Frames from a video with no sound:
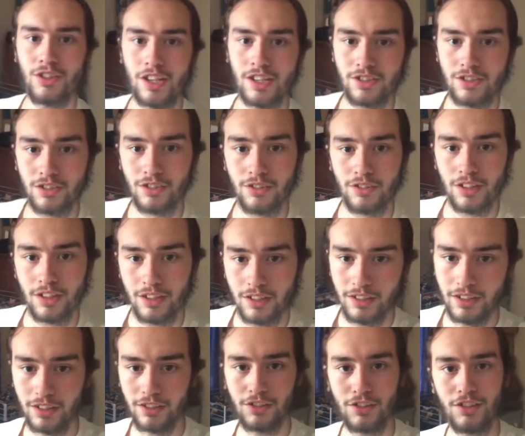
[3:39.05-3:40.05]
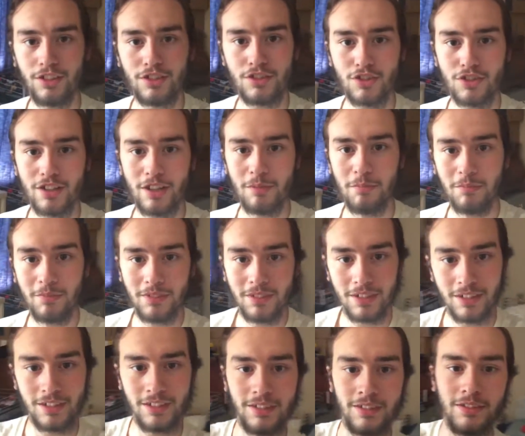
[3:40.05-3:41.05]
you guys turn into the stream.
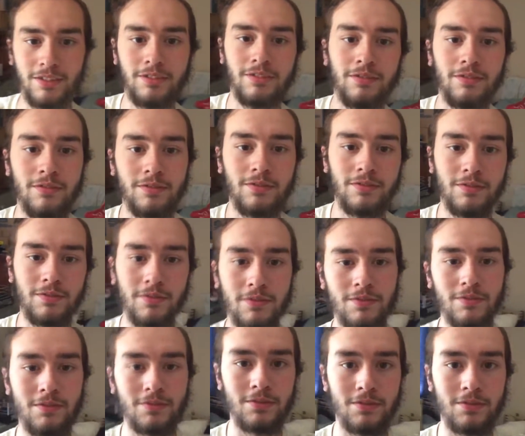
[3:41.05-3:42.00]
No.